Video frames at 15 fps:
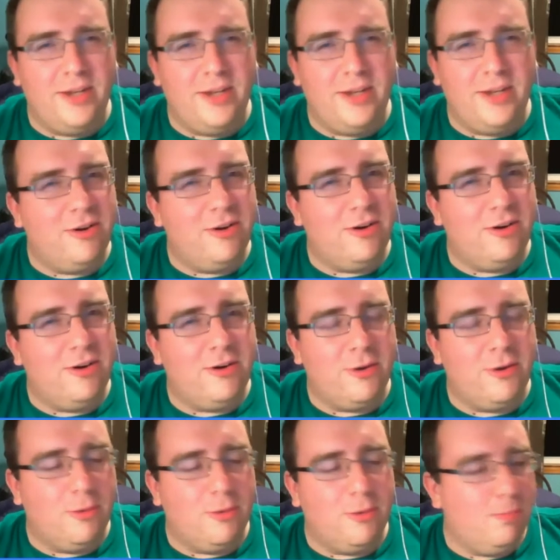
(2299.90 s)
you're
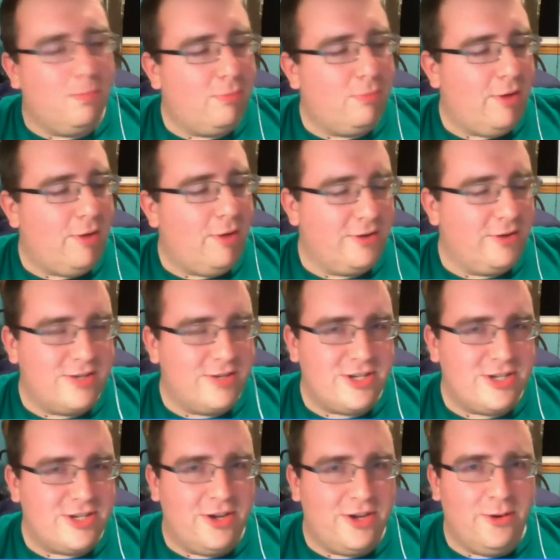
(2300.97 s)
her brother,
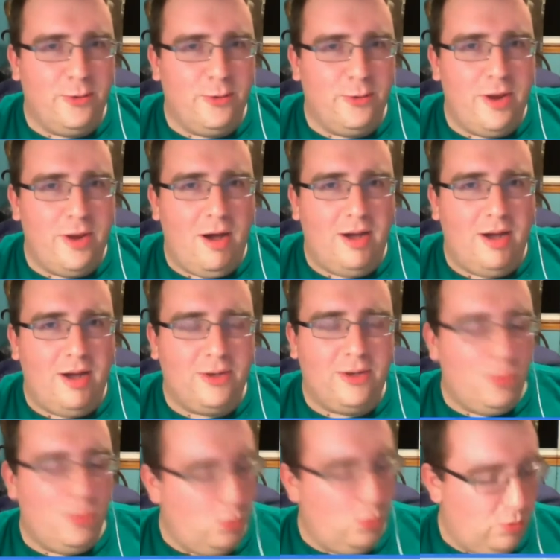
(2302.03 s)
so not
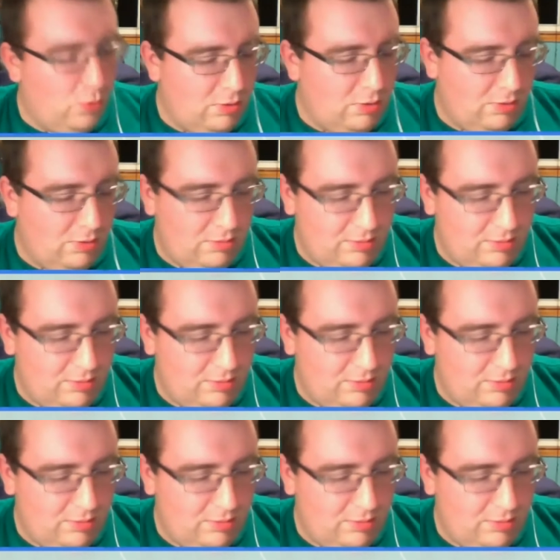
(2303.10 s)
cool.